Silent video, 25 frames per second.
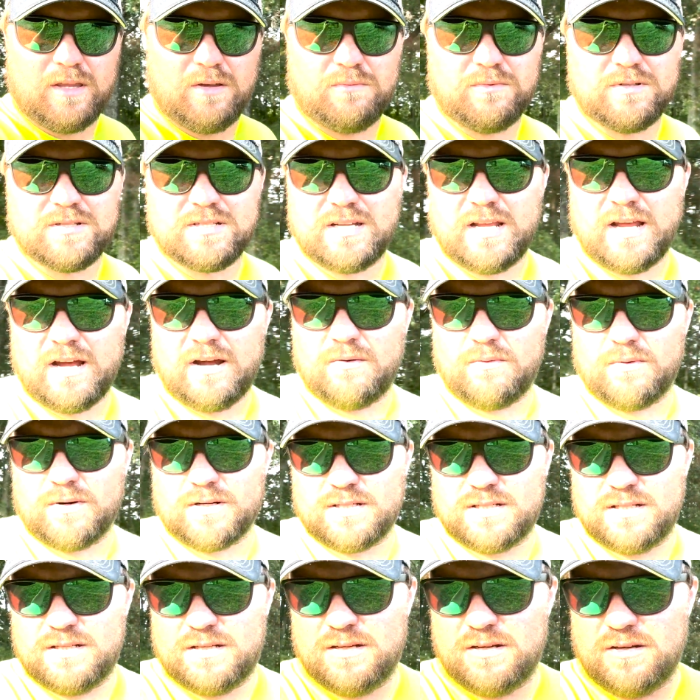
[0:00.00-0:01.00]
it. We'll see how it
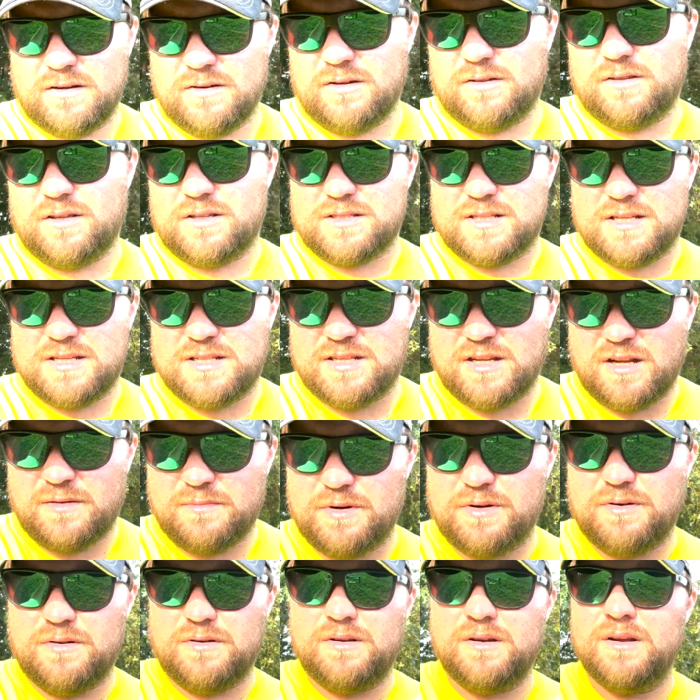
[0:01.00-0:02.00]
works or looks this
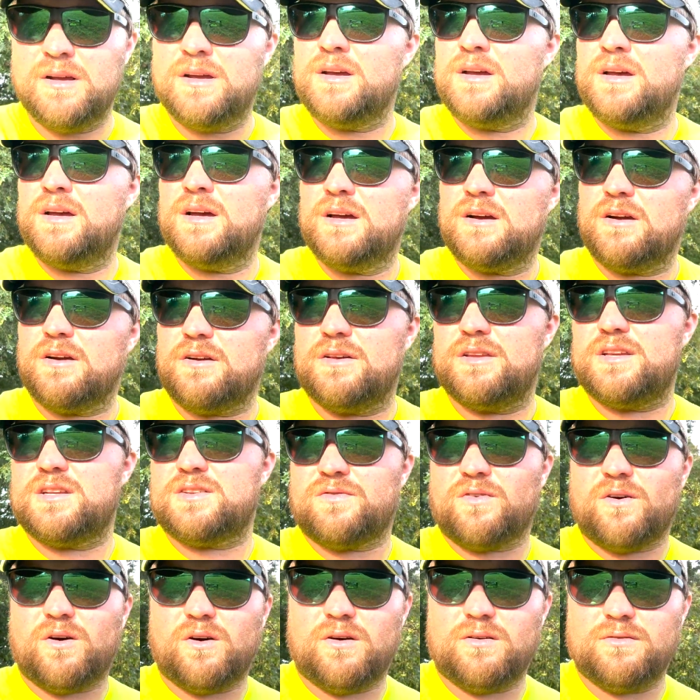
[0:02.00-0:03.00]
summer or this
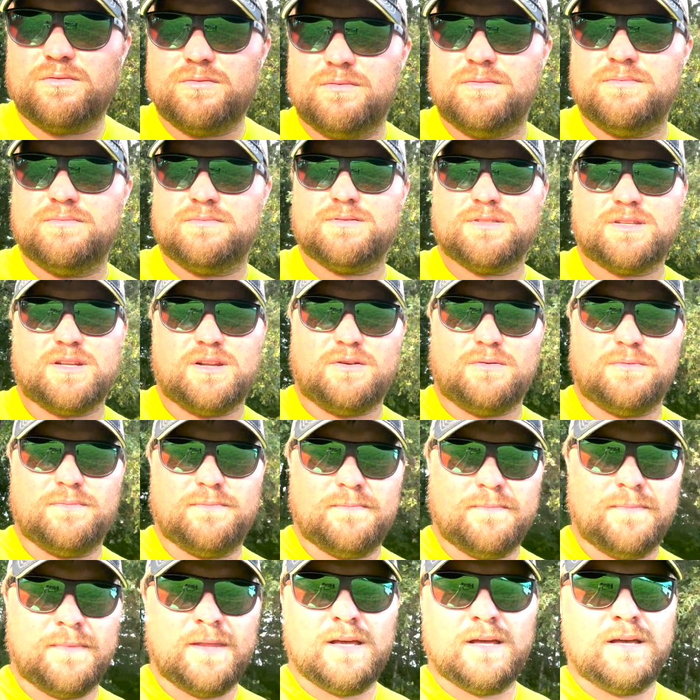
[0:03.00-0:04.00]
fall. So
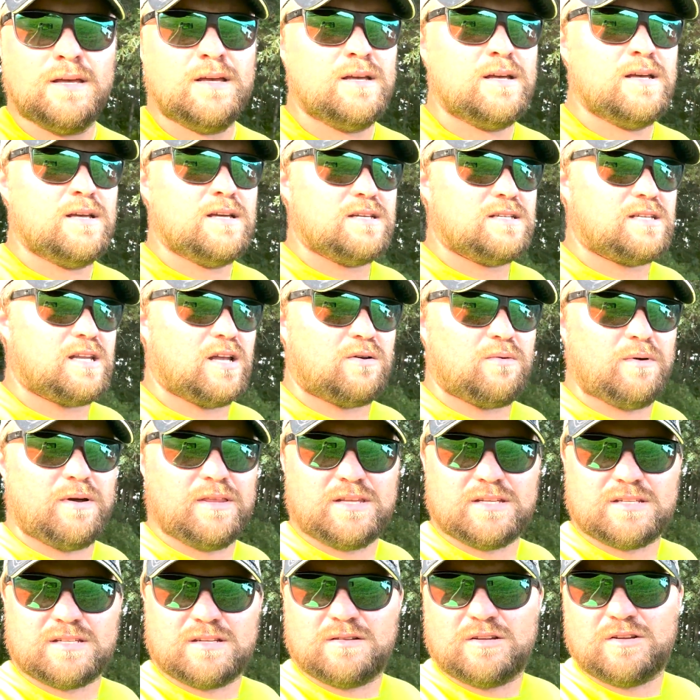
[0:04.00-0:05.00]
stick with
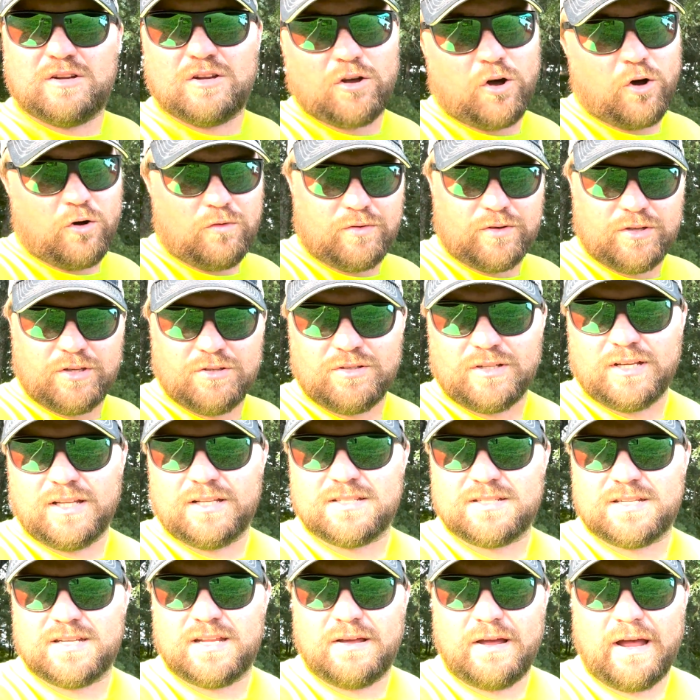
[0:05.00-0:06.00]
us, and hopefully you'll get
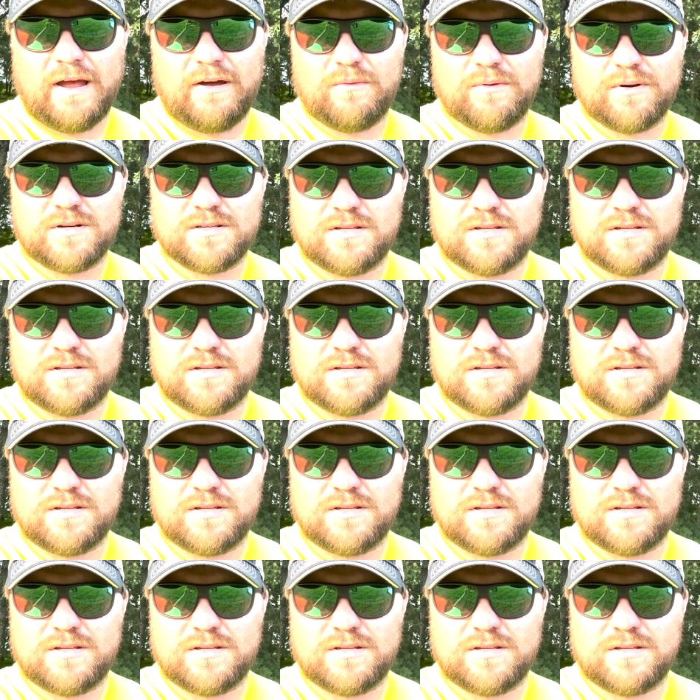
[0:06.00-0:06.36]
to see how it works